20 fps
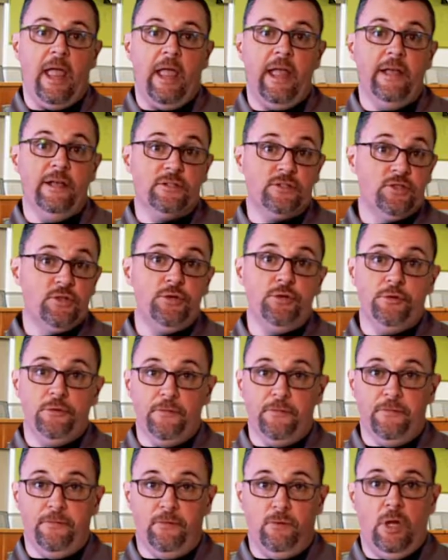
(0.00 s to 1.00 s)
is to
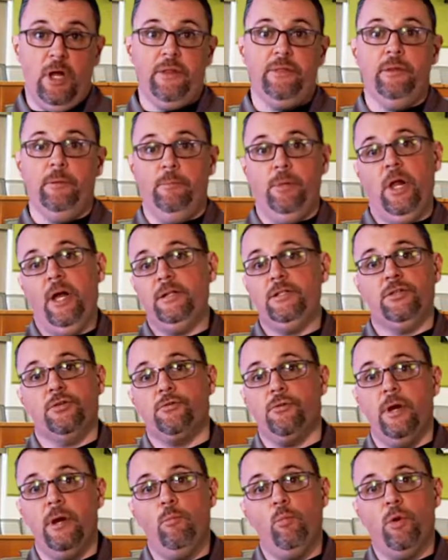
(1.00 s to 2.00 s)
flood the
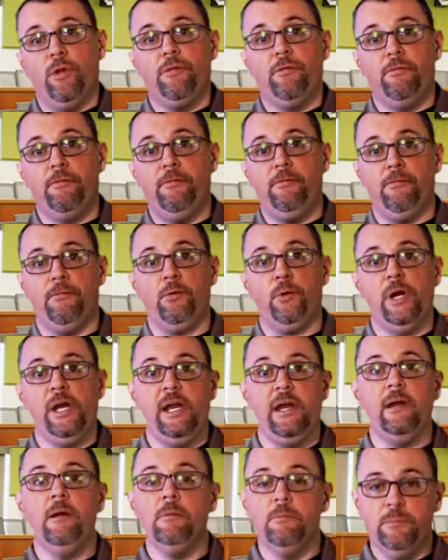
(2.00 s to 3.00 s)
bloodstream with
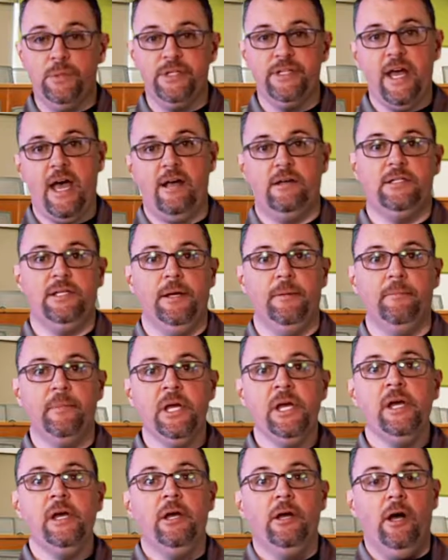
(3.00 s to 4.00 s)
free potassium.
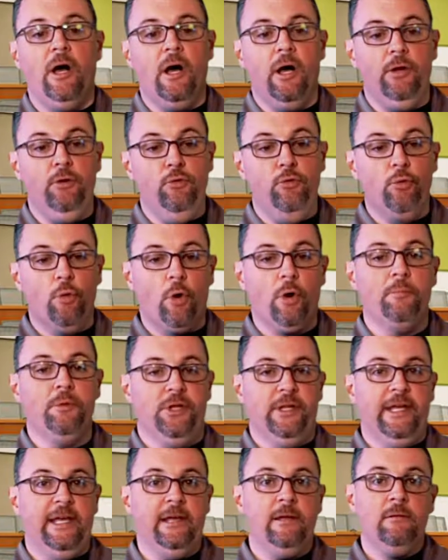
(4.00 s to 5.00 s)

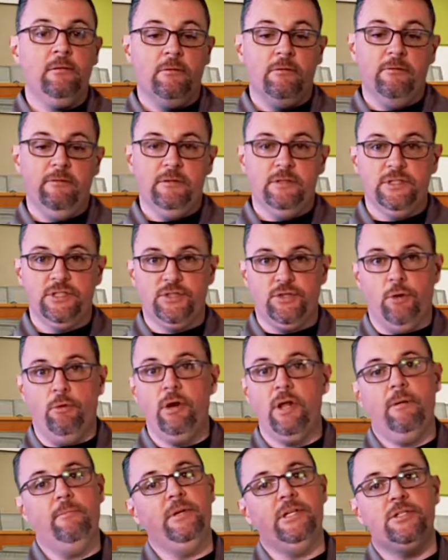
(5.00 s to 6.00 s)
Normally,
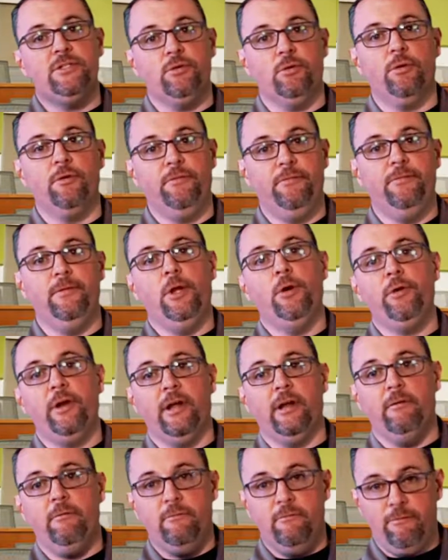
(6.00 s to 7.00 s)
sodium is sort of
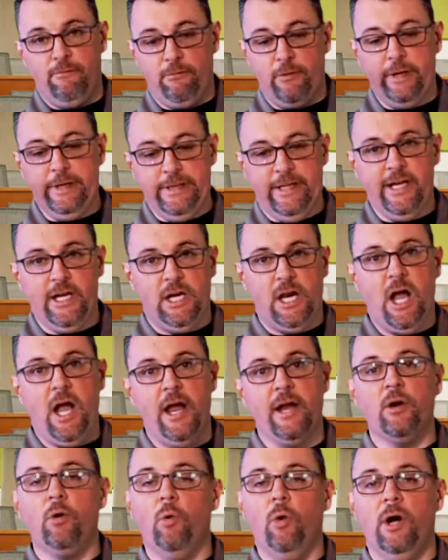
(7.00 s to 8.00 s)
floating freely in
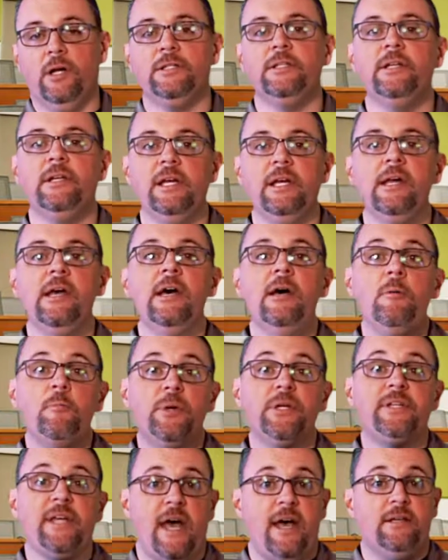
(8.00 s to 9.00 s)
high quantity.
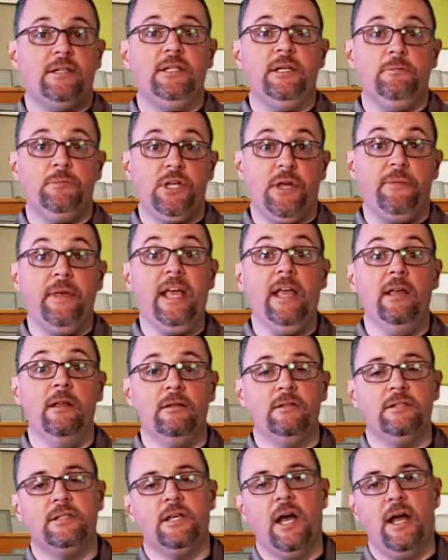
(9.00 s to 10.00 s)
Potassium's on the
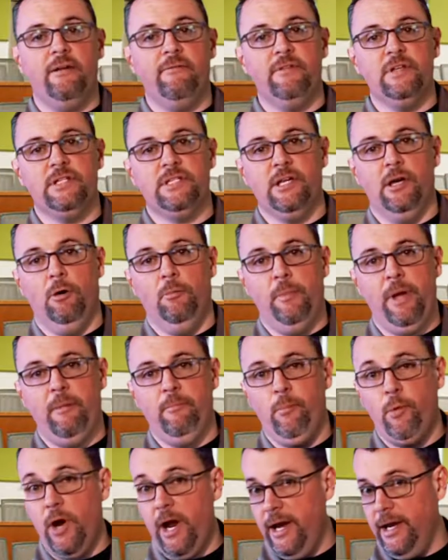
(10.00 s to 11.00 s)
inside of the cell
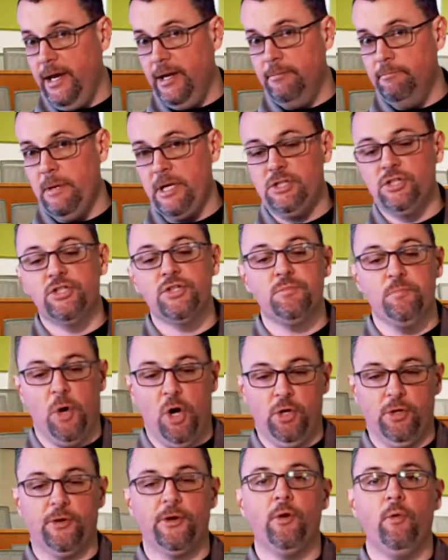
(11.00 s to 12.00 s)
membrane in much
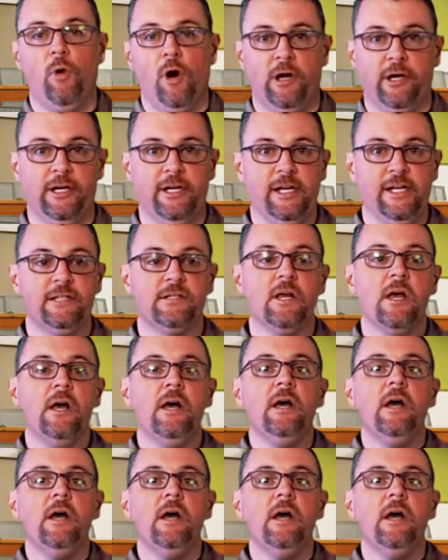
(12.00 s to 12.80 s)
smaller quantities.